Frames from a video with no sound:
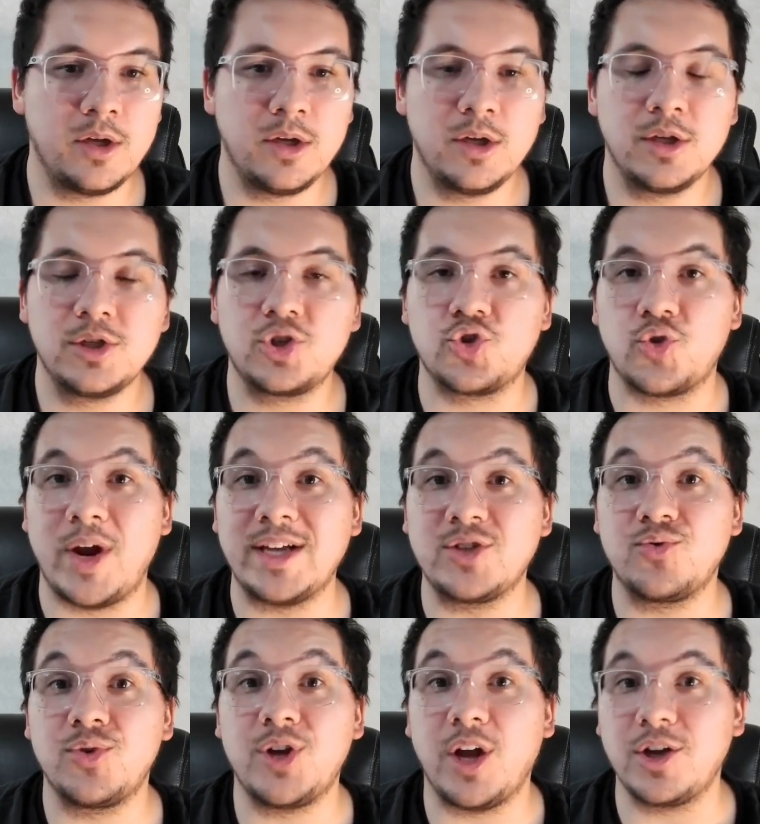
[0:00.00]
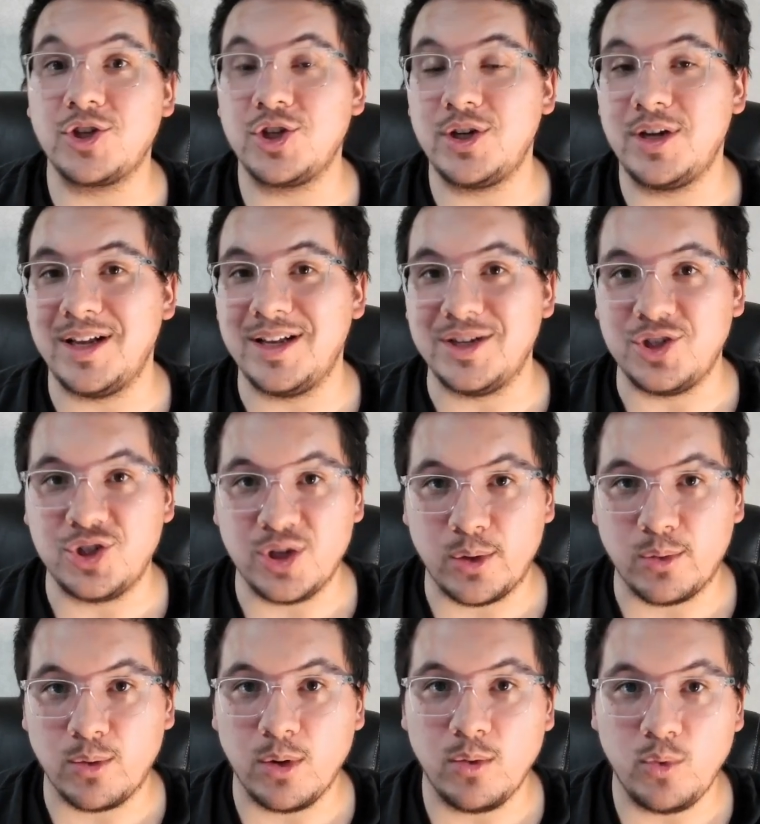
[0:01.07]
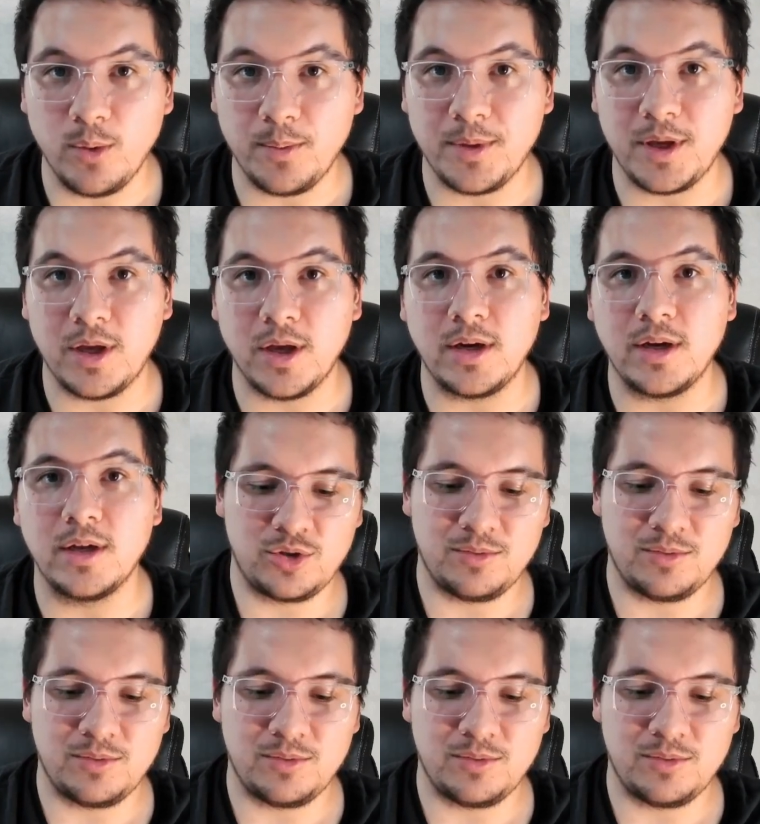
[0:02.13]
Stress reduction in general will be good.